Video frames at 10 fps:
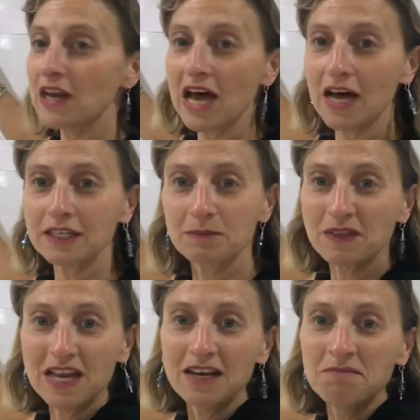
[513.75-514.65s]
the last, but
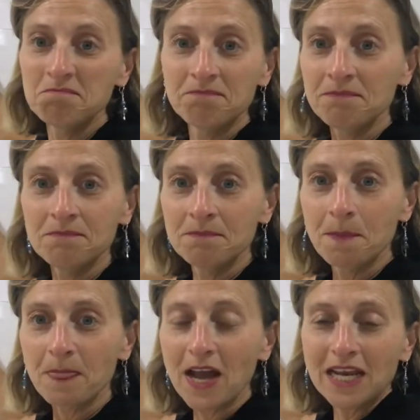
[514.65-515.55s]
then
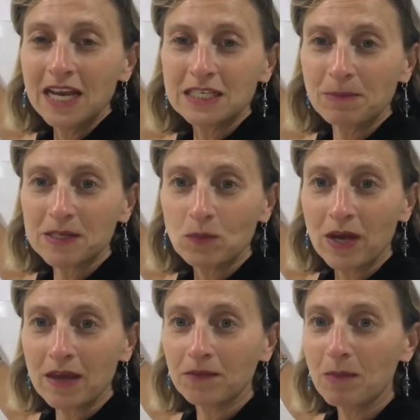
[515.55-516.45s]
I get x plus y,
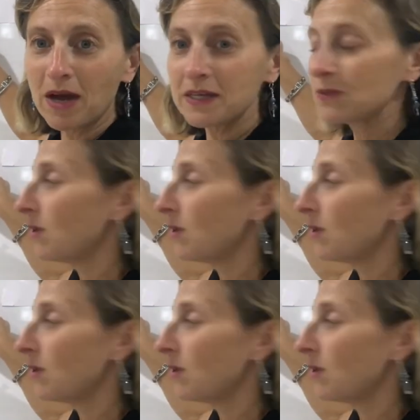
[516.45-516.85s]
x minus